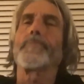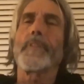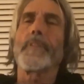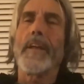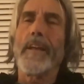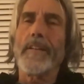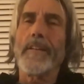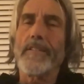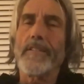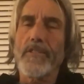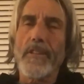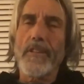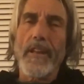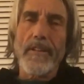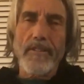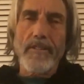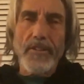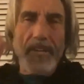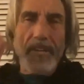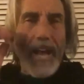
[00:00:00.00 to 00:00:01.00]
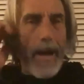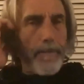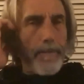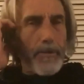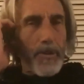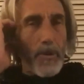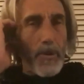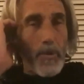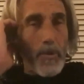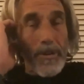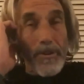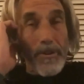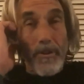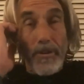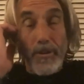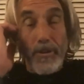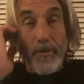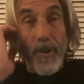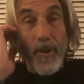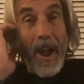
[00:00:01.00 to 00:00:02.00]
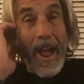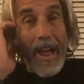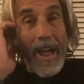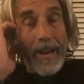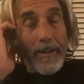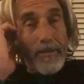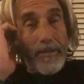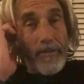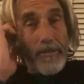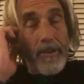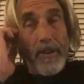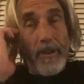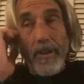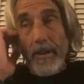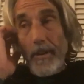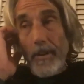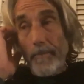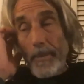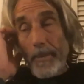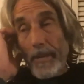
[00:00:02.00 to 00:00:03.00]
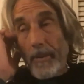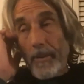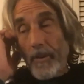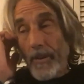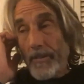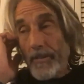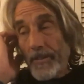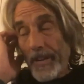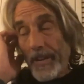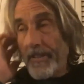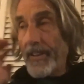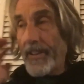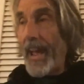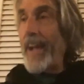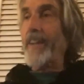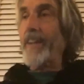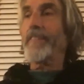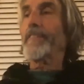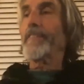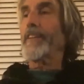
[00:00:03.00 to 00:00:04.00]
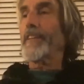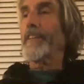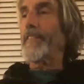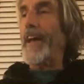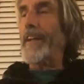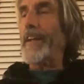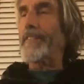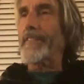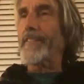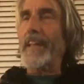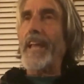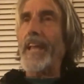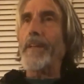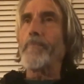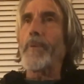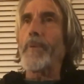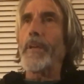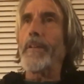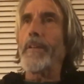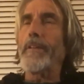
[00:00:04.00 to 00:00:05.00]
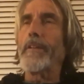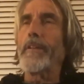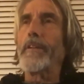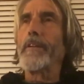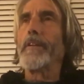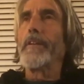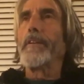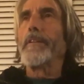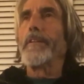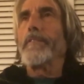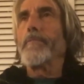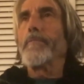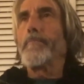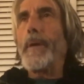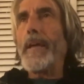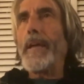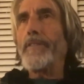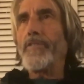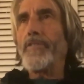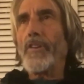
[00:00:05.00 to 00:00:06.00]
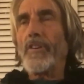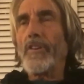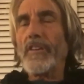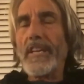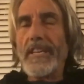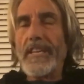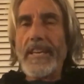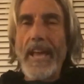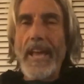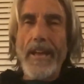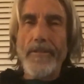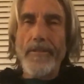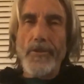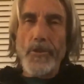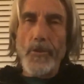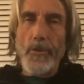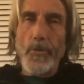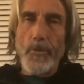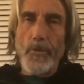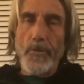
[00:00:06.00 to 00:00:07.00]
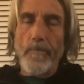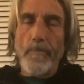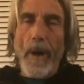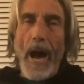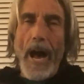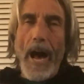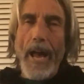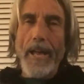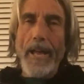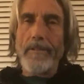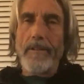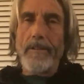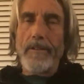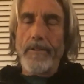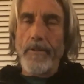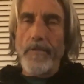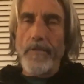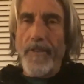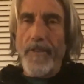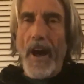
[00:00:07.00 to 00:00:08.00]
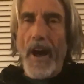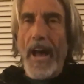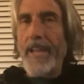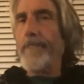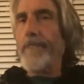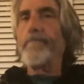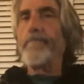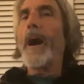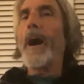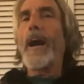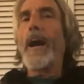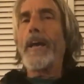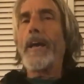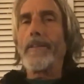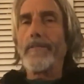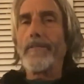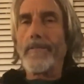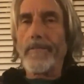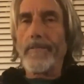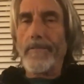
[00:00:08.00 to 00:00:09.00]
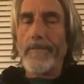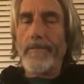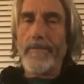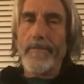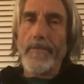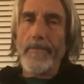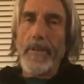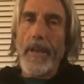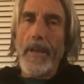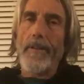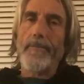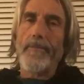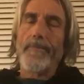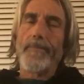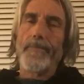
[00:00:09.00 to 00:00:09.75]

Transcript: It's it stops you in your tracks because exactly that statement, you basically can't use mind to find mind. Yeah,